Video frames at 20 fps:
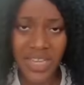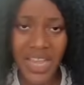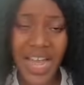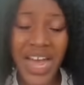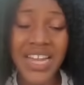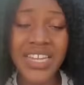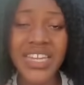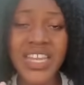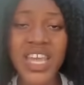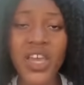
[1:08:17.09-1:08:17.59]

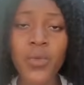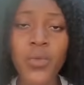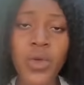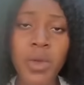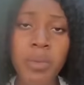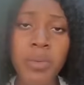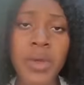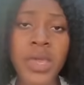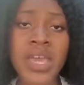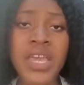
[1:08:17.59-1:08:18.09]
and
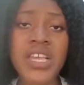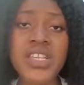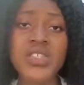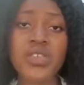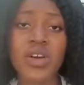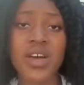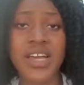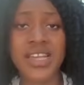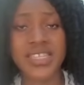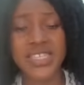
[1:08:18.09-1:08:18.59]
equip his
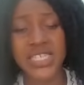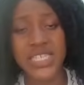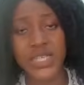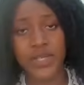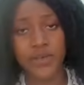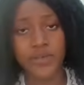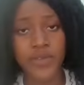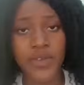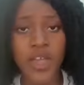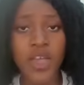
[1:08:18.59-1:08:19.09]
or
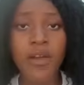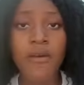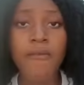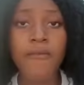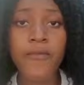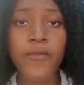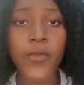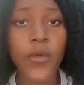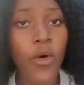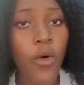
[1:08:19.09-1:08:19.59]
herself
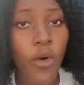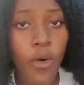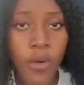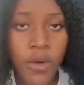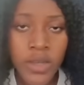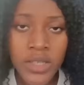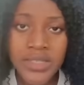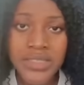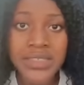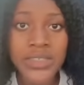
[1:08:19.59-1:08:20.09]
for
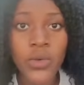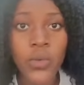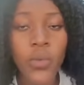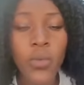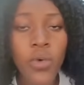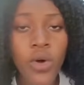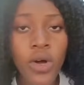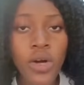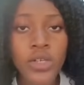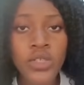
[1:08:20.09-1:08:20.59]
the
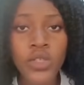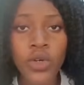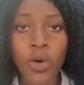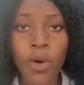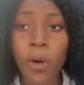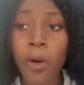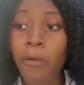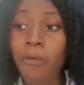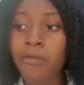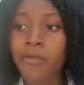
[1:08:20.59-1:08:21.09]
world
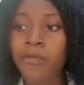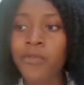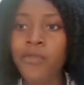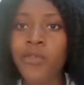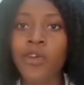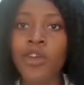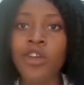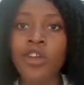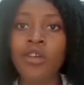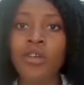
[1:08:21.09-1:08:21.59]
of
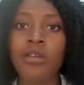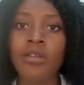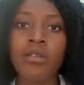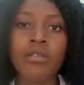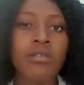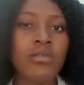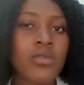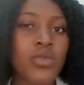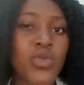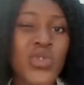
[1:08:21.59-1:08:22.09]

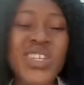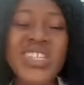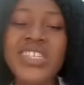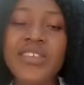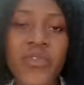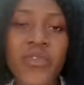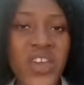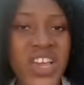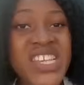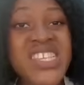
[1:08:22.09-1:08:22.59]

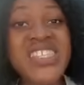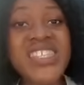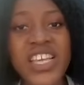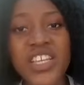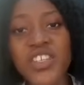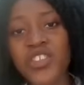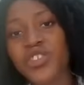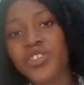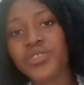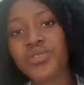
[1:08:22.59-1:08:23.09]
21st
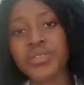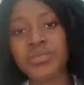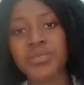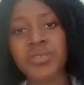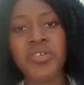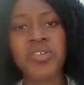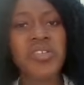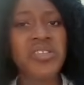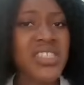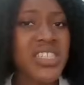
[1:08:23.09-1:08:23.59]
century.
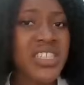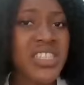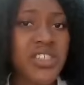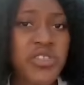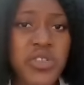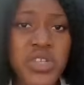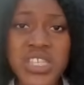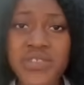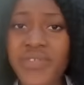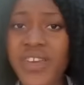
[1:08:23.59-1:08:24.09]
Because in
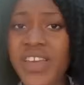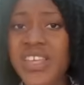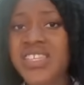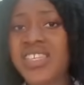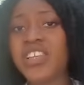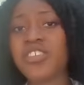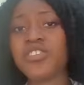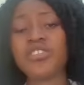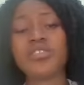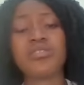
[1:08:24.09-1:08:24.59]
the 21st
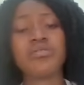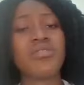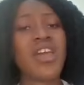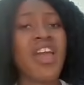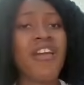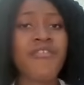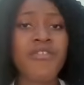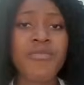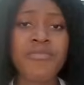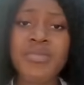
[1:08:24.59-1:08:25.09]
century,
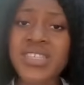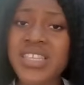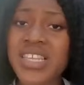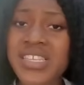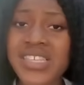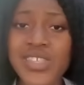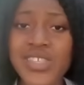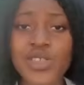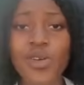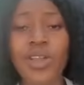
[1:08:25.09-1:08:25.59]
every
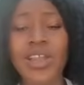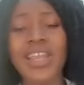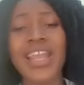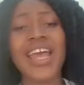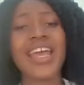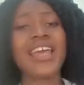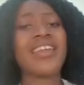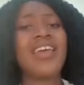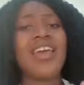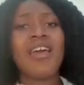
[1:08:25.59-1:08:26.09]
business is
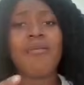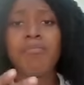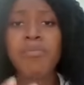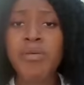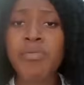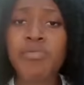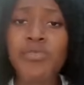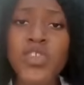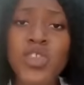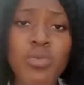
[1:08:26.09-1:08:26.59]
online.
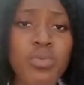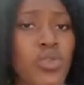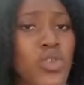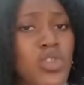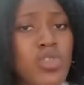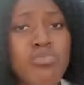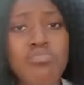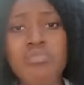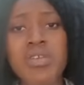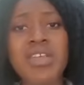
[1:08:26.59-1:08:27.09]
People are
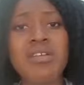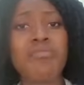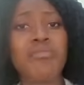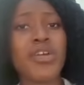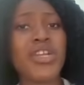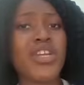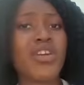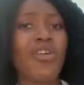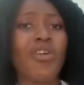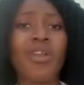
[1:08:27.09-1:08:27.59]
supposed to make
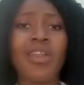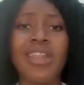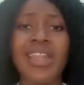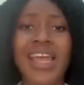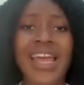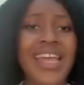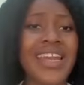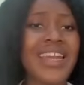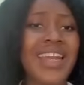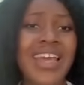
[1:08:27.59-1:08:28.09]
money
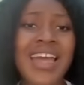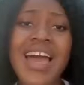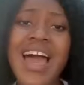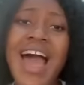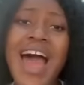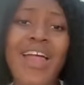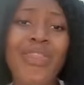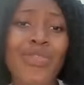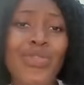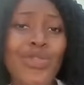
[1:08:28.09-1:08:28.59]
online
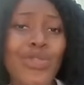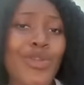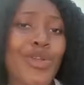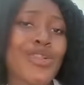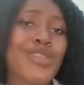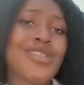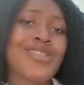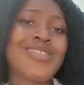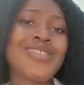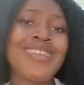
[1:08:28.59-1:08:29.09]
and
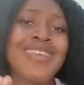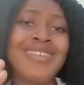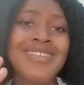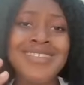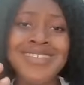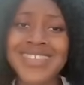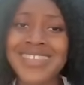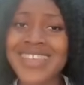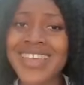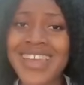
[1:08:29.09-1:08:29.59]
not
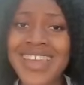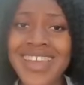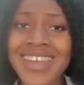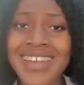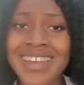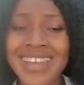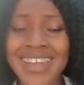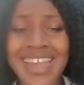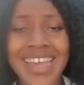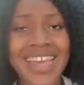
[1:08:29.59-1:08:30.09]
stay
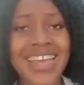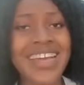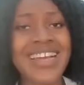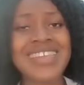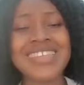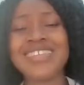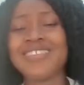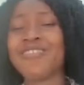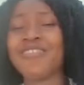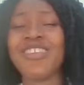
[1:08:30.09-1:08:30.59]
like
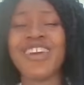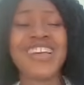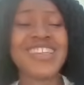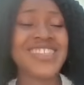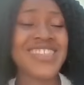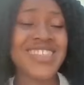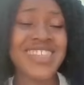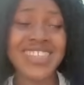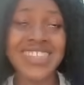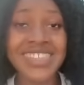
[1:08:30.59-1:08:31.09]
as if they are
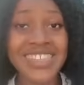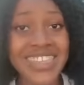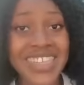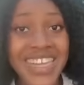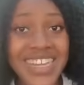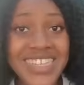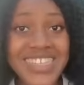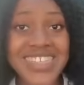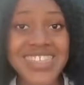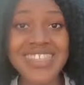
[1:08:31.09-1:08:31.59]
still in the
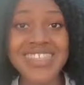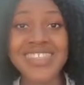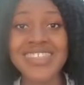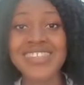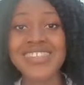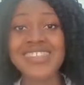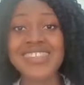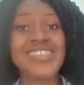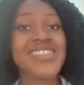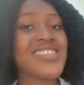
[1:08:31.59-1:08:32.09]

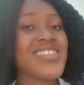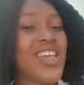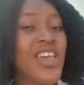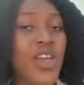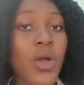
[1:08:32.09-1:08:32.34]
1960s